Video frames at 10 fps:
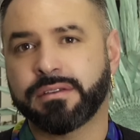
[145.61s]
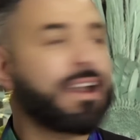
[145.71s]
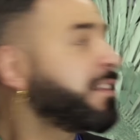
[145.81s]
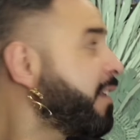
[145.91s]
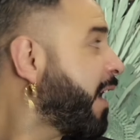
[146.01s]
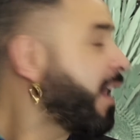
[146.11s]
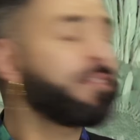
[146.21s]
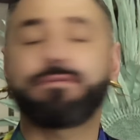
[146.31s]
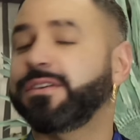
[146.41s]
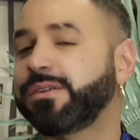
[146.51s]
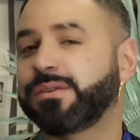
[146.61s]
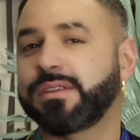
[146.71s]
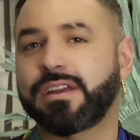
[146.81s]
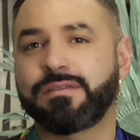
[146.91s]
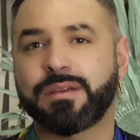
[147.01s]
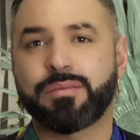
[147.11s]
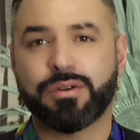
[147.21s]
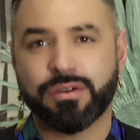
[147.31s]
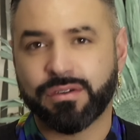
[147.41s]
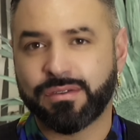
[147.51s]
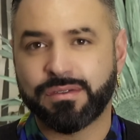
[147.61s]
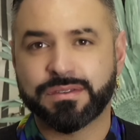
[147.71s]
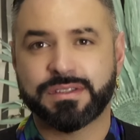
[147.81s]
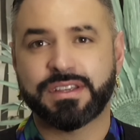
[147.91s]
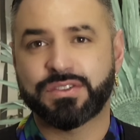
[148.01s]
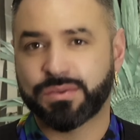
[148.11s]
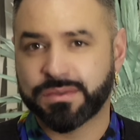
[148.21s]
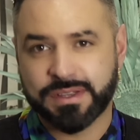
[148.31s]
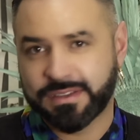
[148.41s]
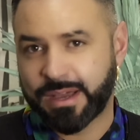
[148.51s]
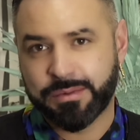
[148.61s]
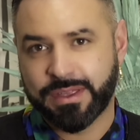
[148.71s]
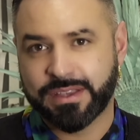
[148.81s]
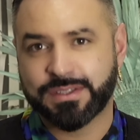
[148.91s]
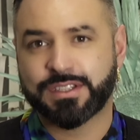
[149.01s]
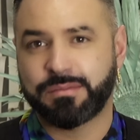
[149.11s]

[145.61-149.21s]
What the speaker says: I did add a lot of like pearls and like jewels on top of that just to